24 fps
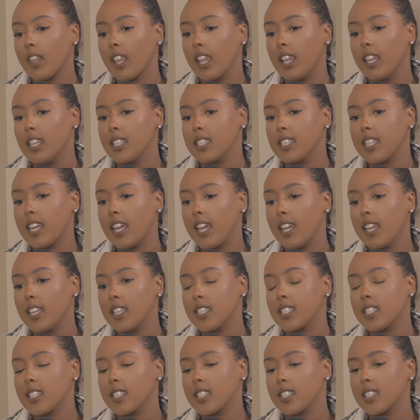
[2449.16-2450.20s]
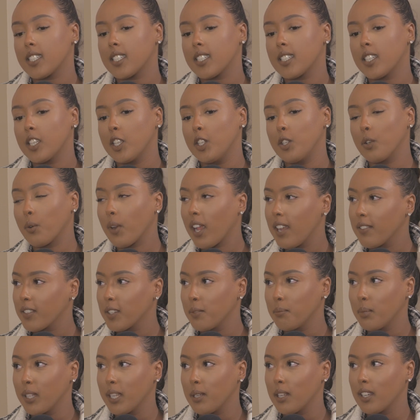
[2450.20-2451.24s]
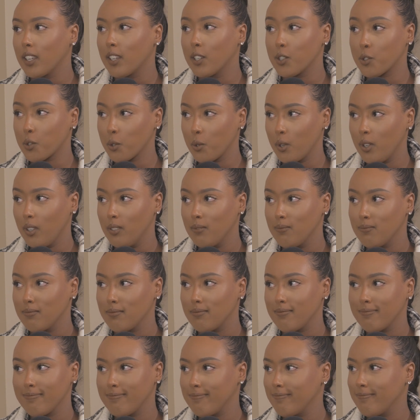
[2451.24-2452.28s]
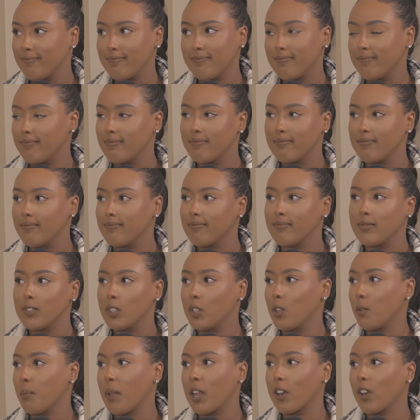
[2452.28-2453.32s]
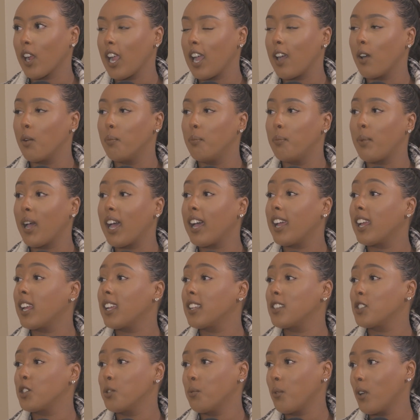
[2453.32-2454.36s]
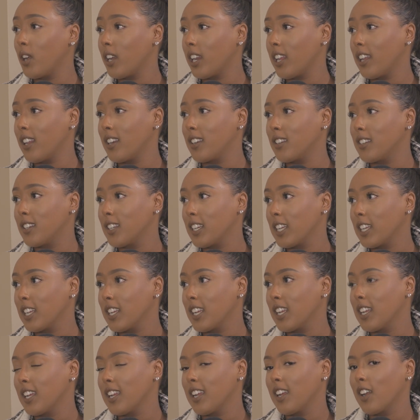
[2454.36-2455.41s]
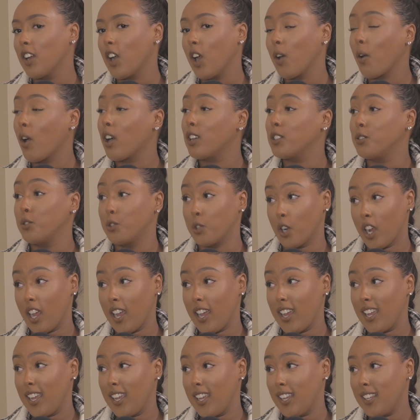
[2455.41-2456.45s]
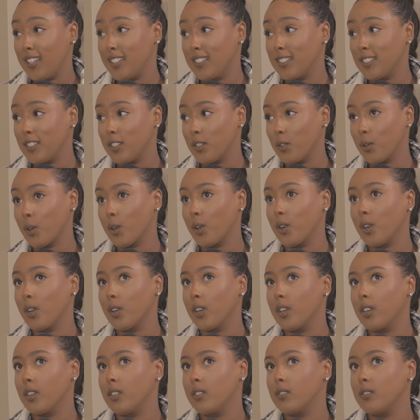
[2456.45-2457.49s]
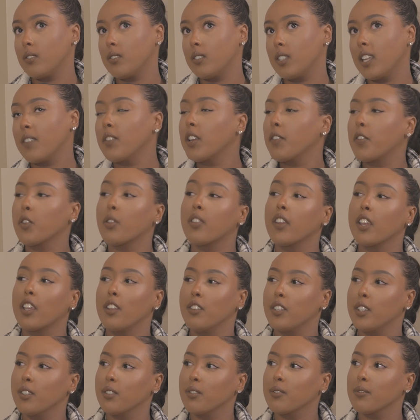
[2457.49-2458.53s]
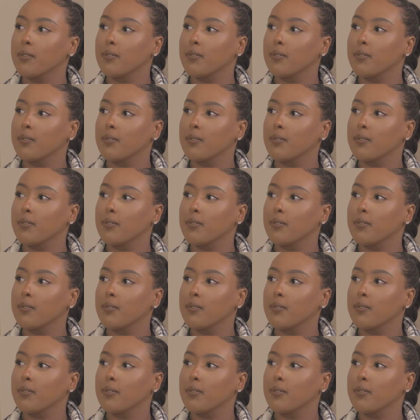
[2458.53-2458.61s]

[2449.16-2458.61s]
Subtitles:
is that you don't have complete control. No matter how bad you want it, how hard you try, or even if you think you do.